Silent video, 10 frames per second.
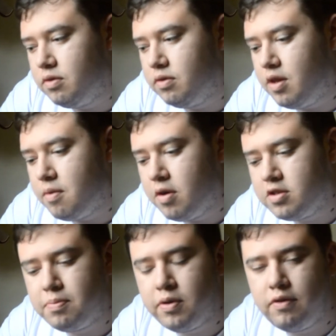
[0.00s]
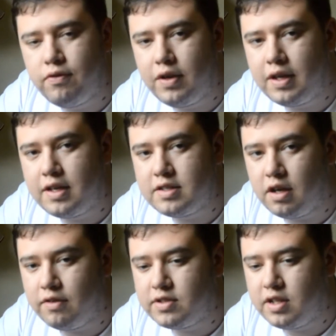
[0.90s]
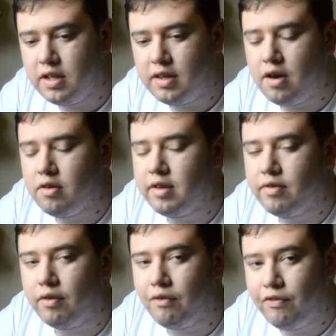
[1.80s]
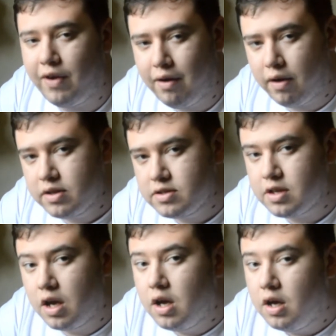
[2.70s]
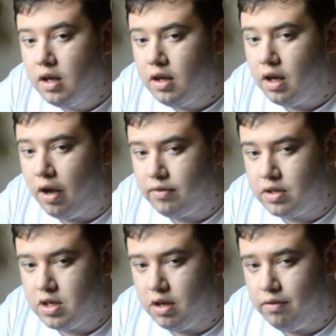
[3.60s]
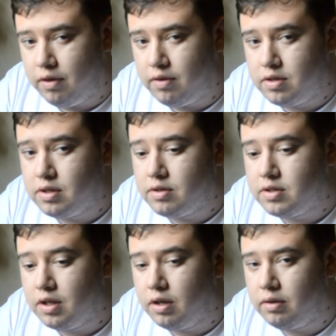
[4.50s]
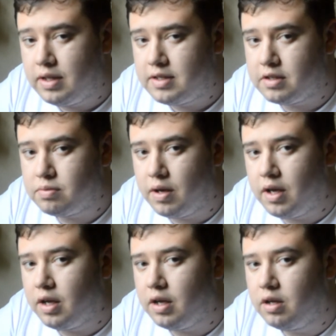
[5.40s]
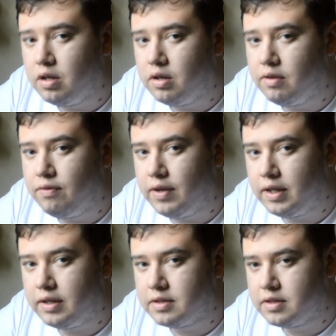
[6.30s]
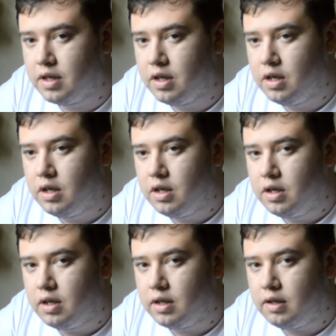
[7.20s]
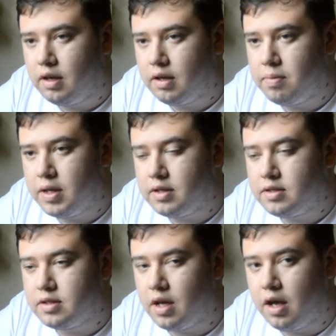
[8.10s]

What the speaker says: the most important thing is obviously there are different variants of the Ju52. So this is where things get a bit